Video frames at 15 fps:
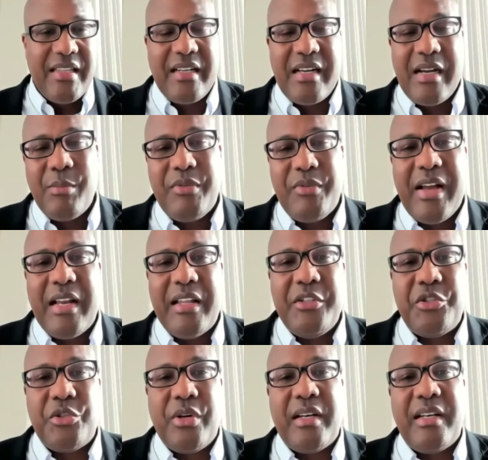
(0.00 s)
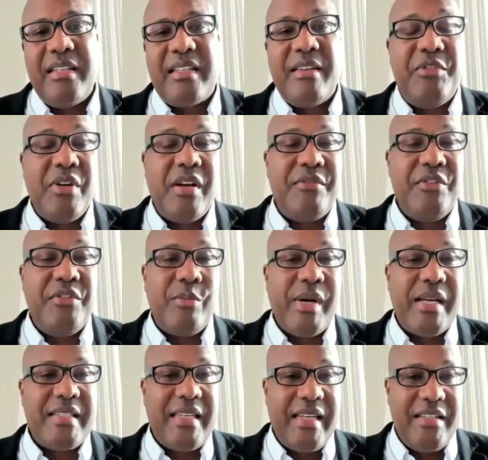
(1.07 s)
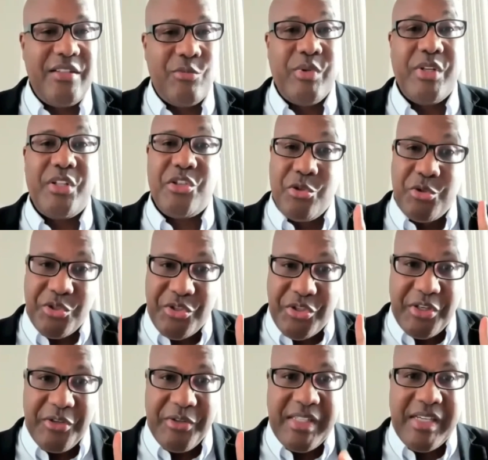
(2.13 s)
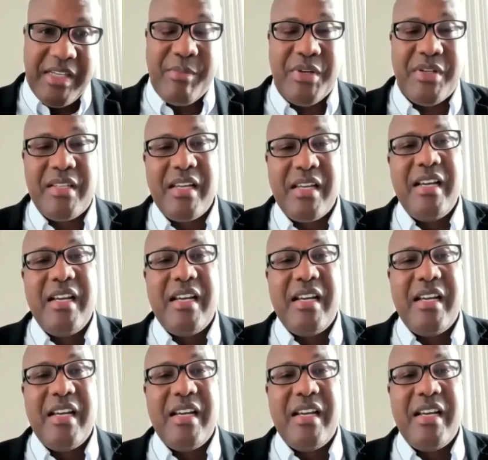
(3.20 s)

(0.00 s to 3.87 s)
that come with filing jointly is if you have US kids with social security numbers.